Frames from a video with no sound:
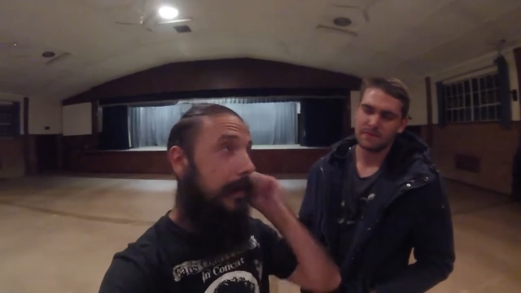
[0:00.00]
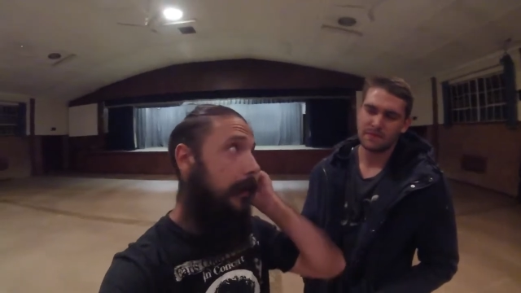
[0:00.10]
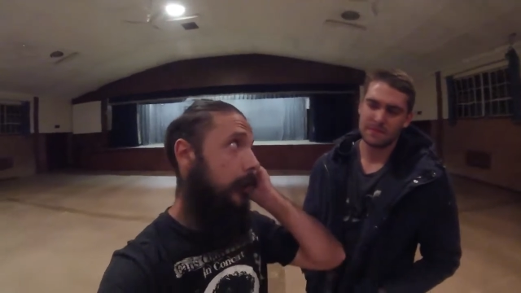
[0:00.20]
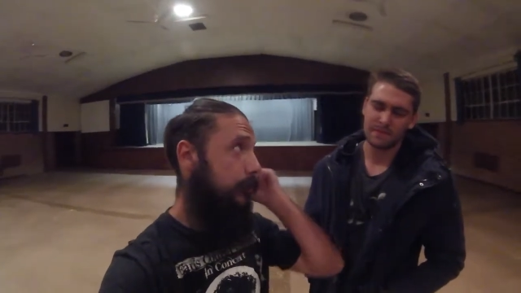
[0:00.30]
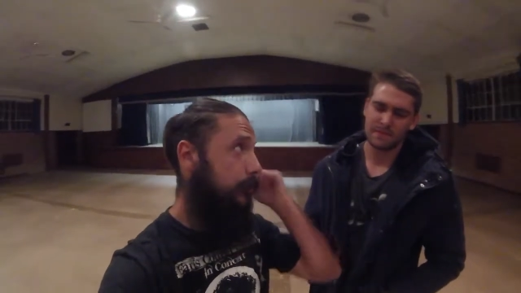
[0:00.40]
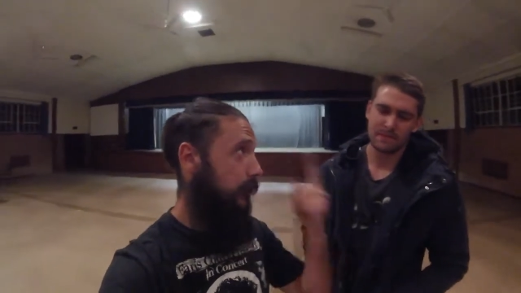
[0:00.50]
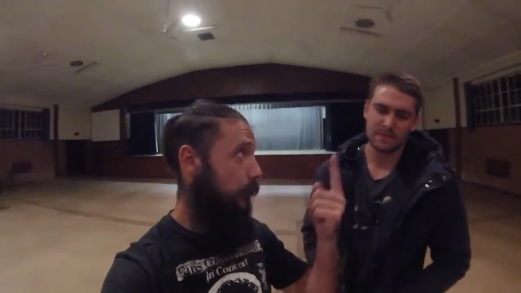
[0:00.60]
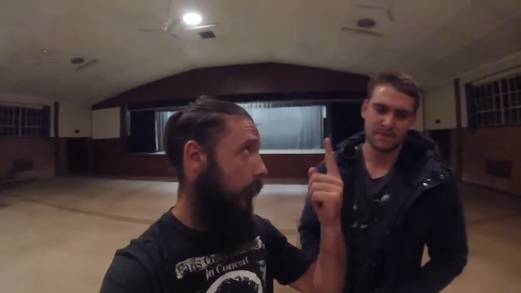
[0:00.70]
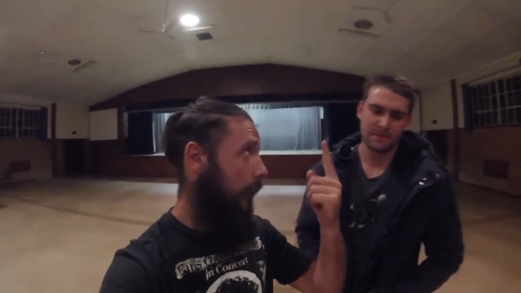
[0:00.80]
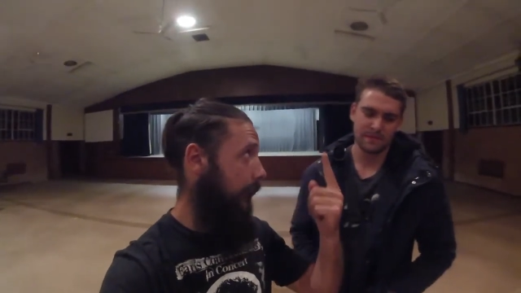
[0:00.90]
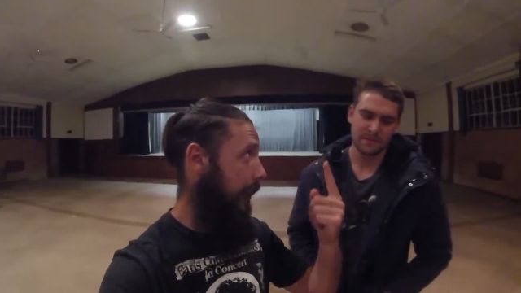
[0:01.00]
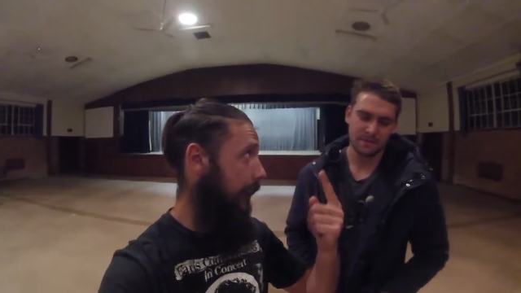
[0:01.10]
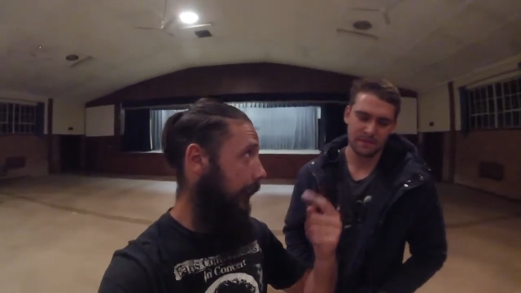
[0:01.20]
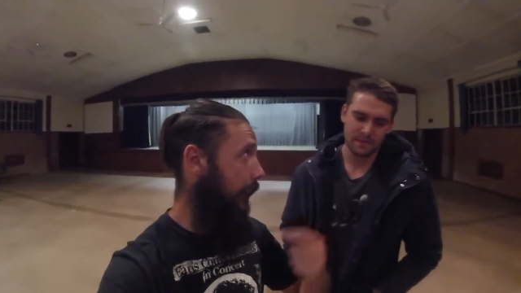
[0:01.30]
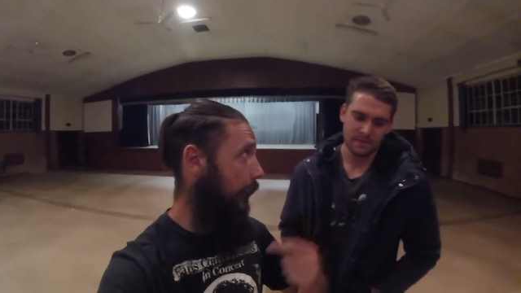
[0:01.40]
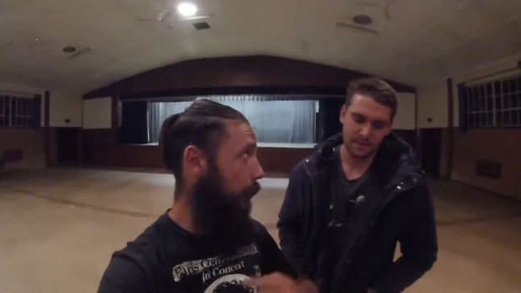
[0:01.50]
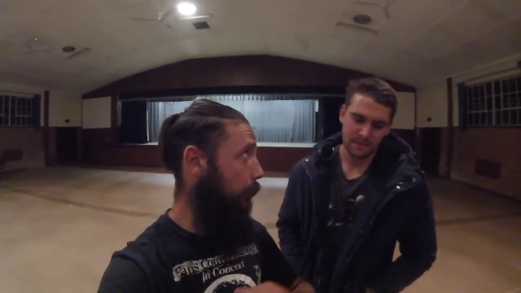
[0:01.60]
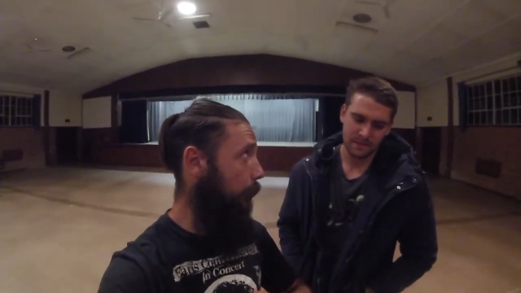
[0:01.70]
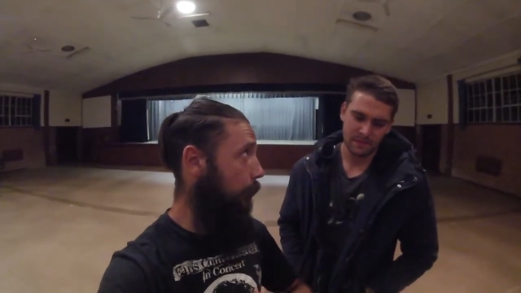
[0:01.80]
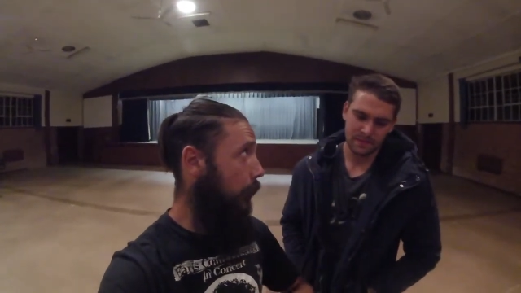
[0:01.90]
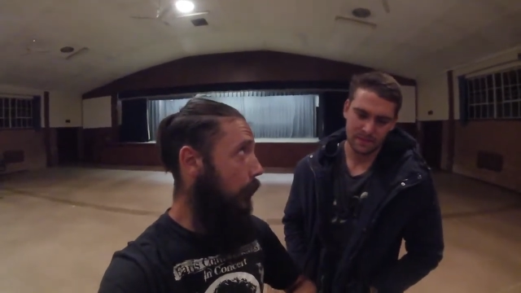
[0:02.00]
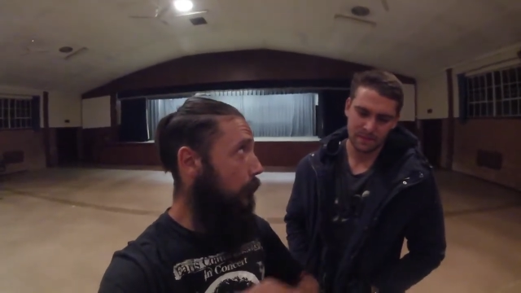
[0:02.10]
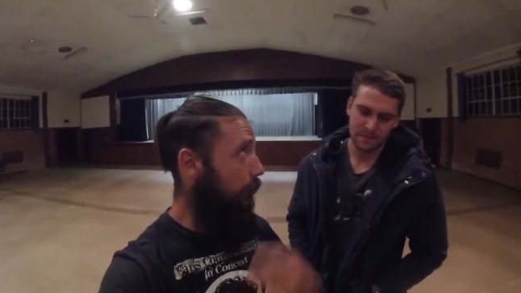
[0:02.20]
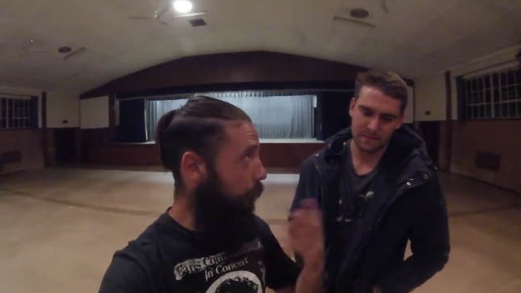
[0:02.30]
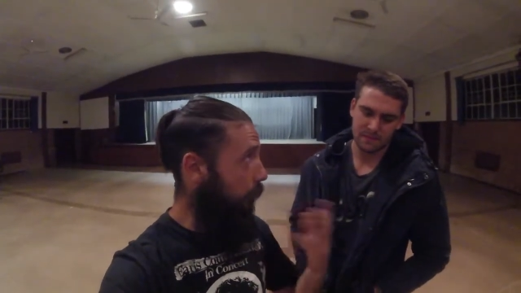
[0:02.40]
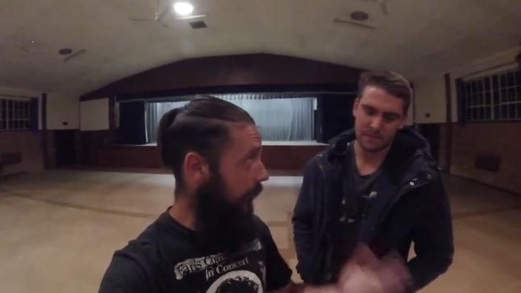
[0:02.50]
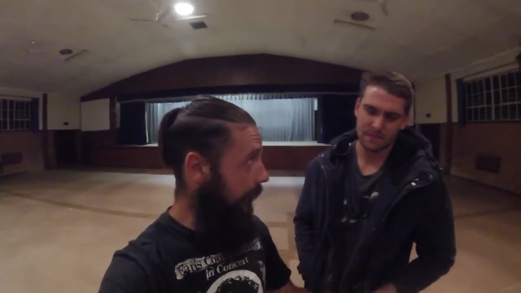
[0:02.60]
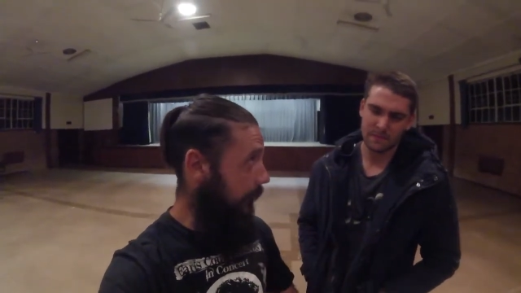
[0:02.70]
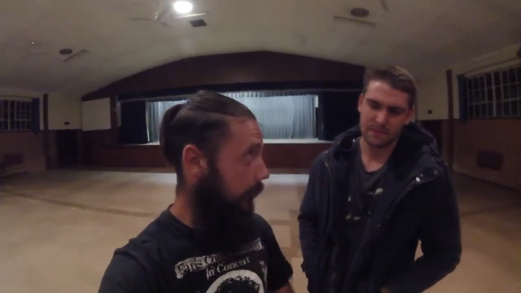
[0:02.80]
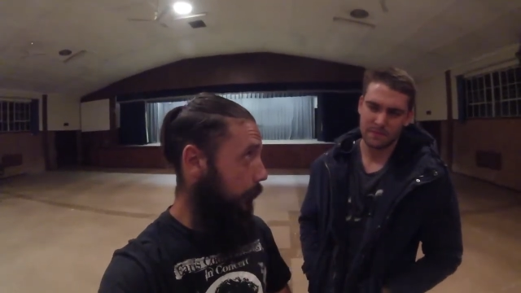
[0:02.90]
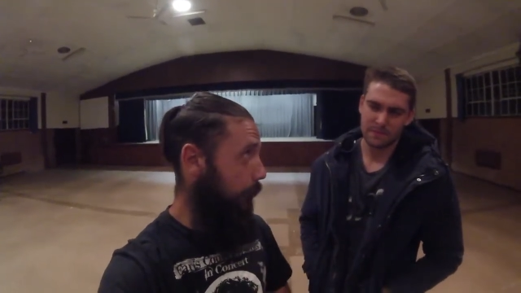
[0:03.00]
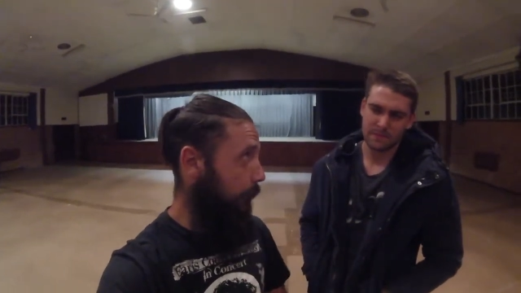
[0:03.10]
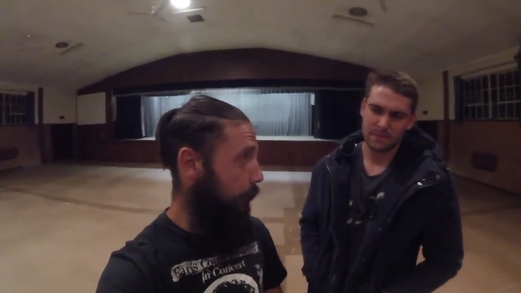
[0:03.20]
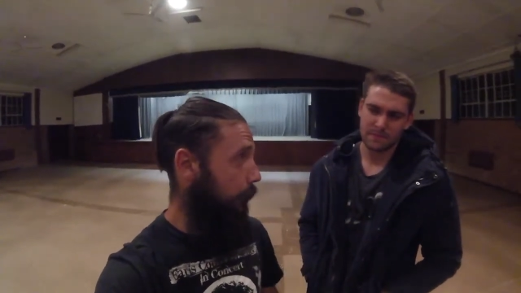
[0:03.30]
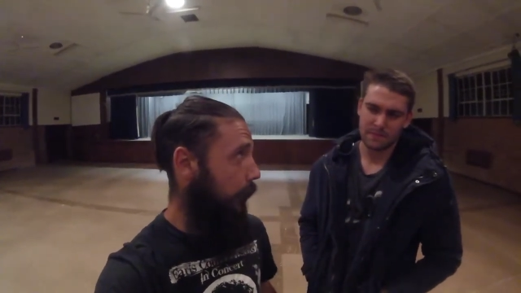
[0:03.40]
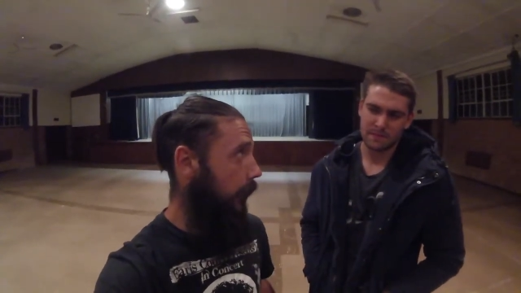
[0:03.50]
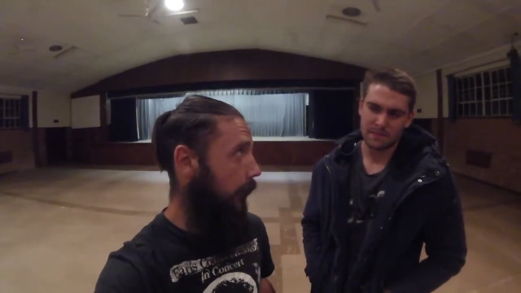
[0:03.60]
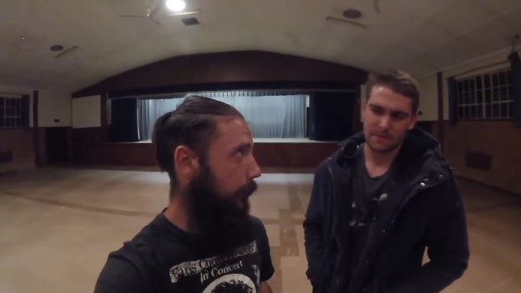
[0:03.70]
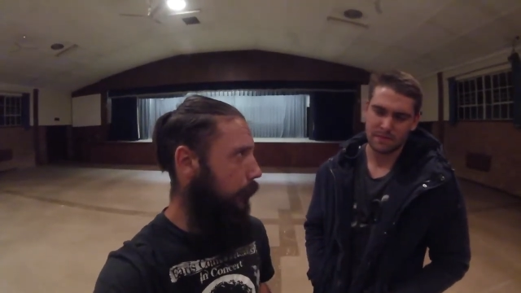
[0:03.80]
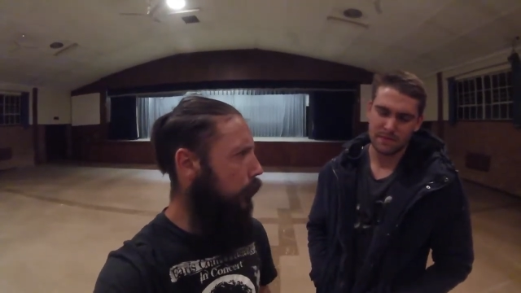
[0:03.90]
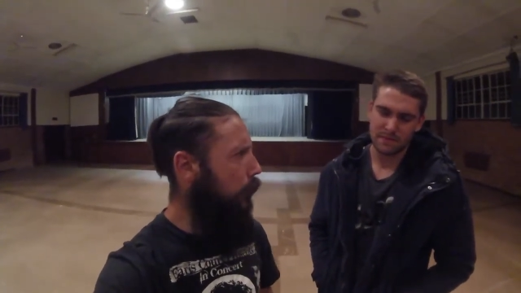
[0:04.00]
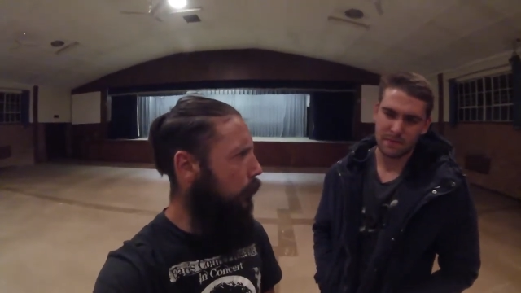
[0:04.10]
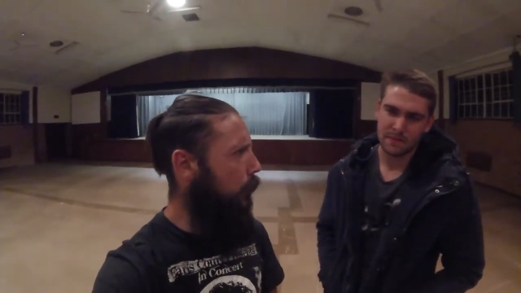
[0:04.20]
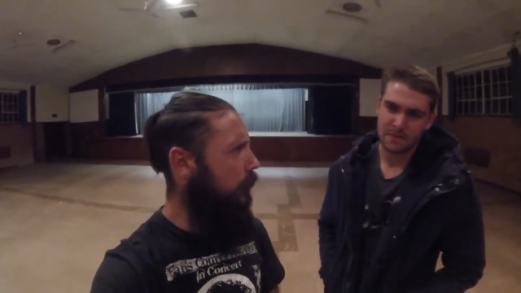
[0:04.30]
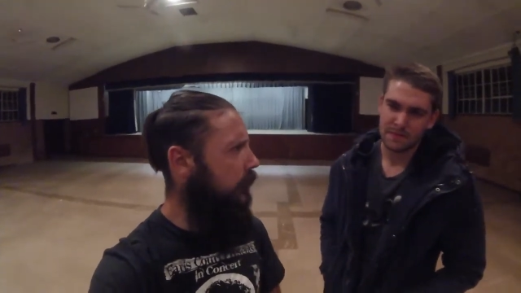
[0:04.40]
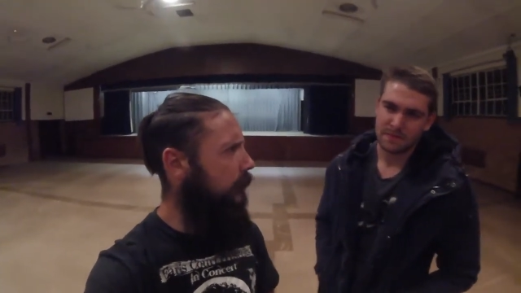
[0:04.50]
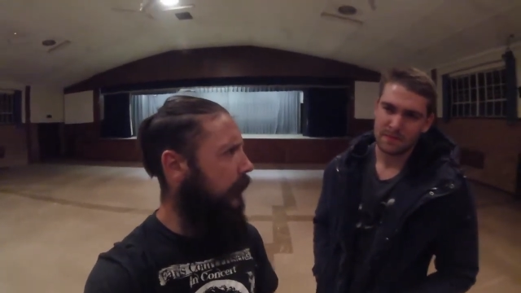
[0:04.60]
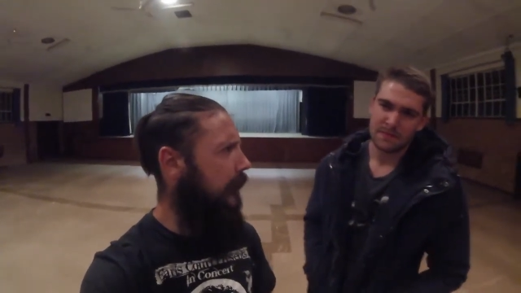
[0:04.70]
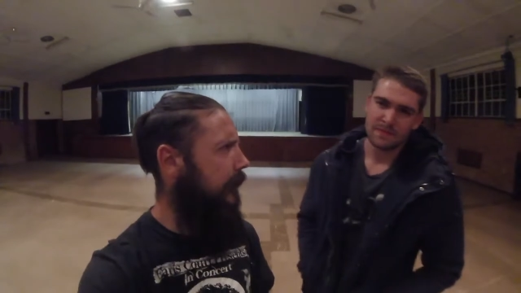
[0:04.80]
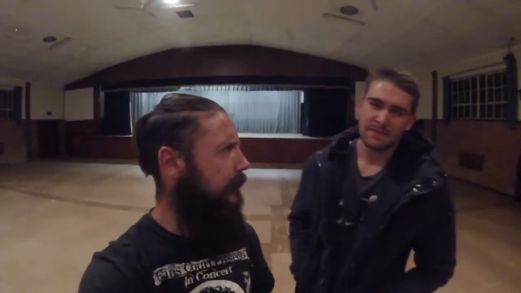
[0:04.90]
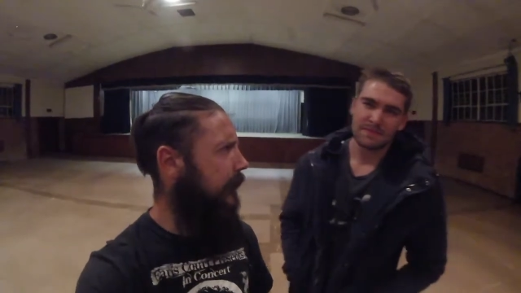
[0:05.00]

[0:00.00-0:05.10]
Speaker 1: ears must one man have before he can hear people cry? Thoughts, feelings,